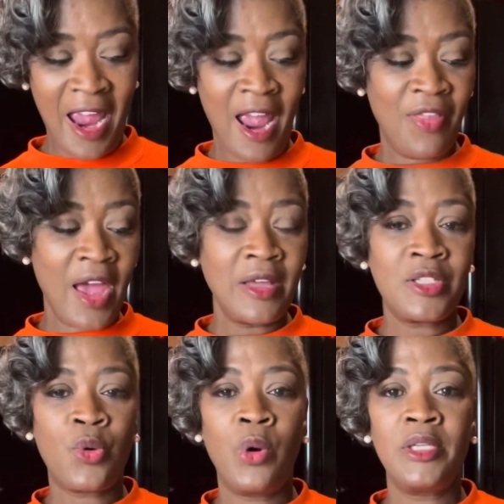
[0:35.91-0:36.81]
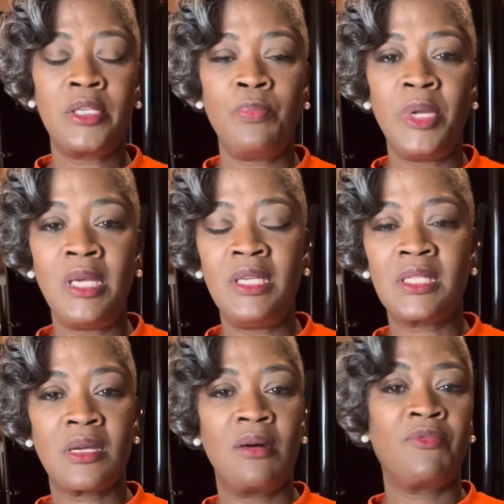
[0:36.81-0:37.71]
And that is going to be
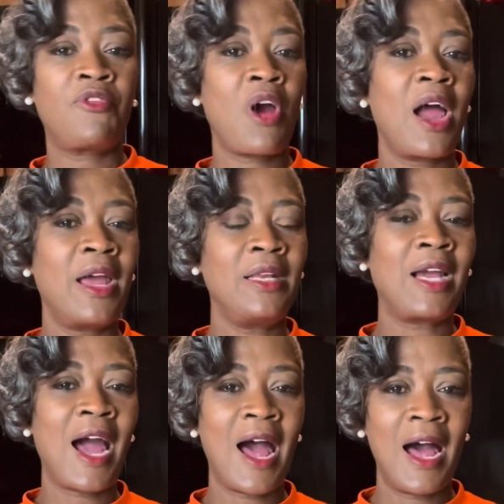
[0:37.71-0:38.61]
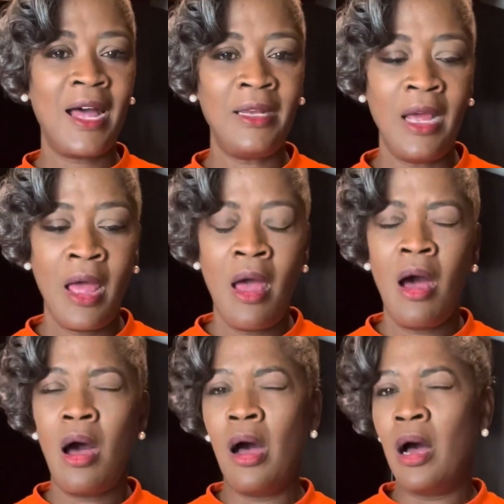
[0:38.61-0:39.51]
some fried cod,
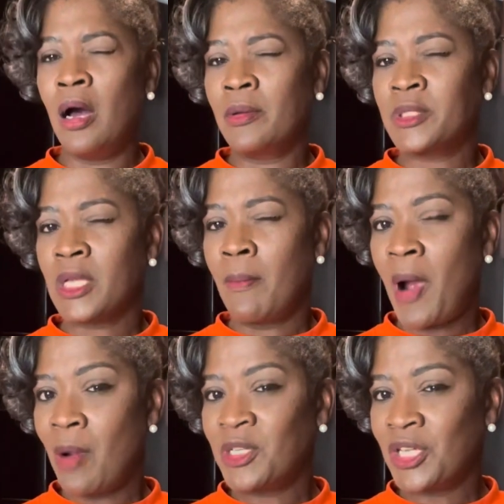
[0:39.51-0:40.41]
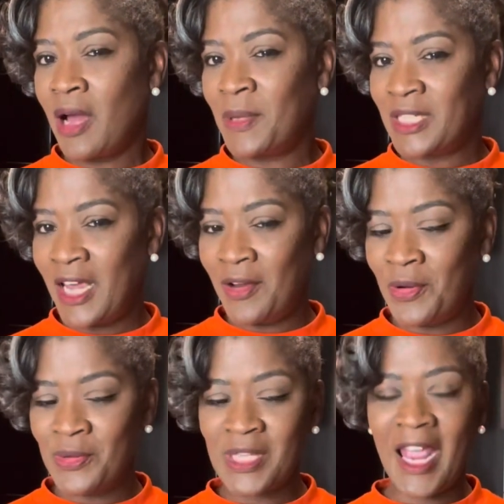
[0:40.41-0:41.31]
um, some Parmesan
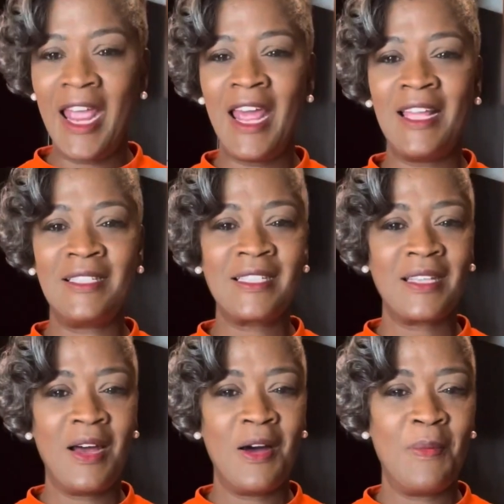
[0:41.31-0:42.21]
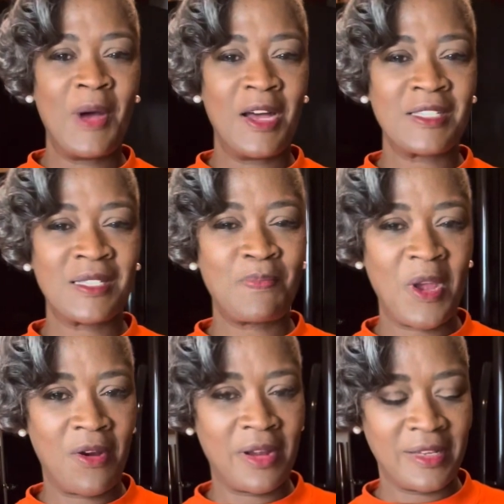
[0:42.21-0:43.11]
potatoes, and some
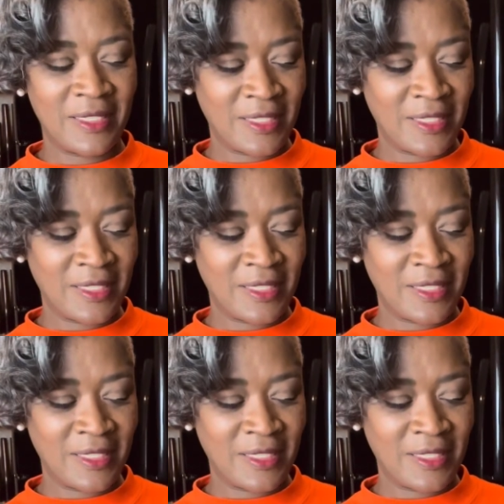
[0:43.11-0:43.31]
asparagus.